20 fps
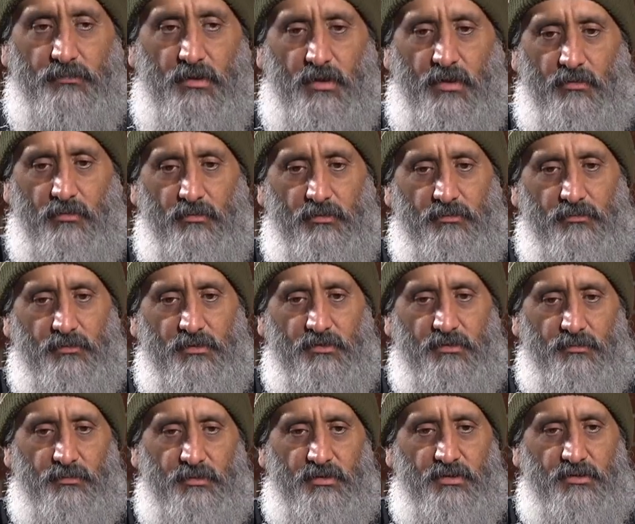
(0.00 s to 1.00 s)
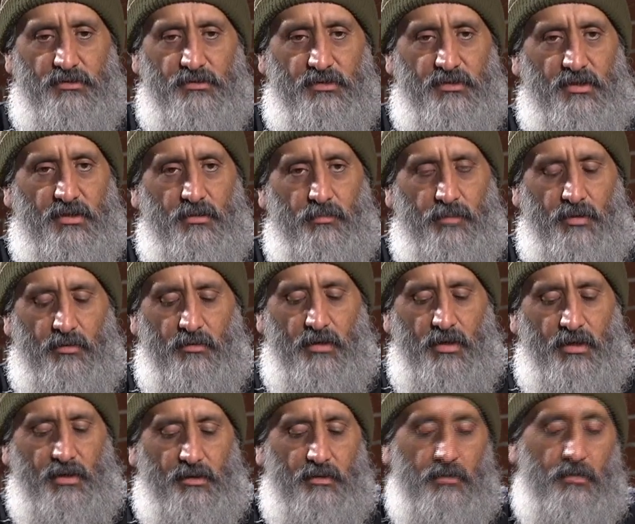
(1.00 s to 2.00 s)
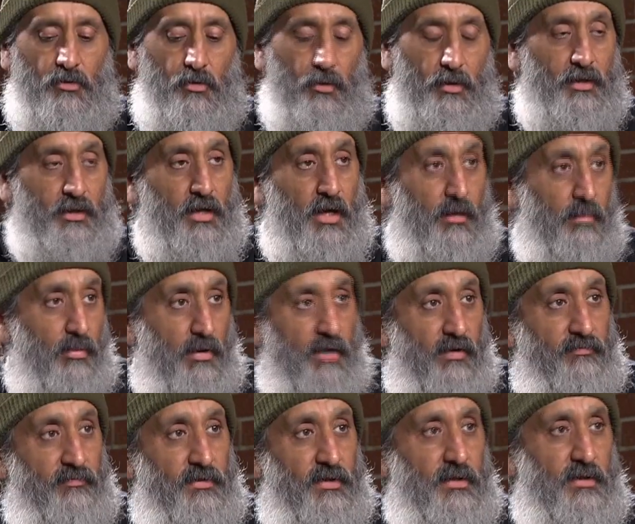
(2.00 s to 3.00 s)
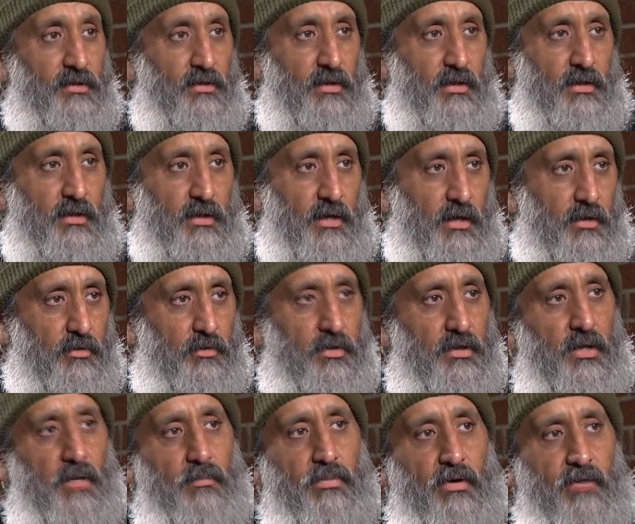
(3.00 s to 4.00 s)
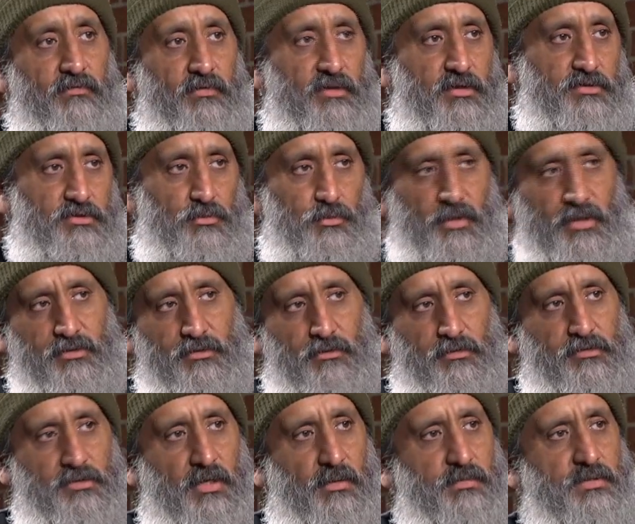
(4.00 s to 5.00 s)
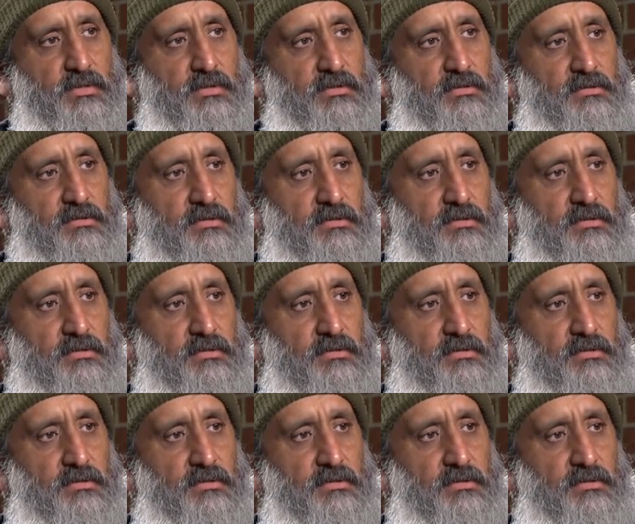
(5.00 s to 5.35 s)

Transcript: I don't know what the word is, but did you think about like going nonprofit and not going nonprofit? Did you weigh those options?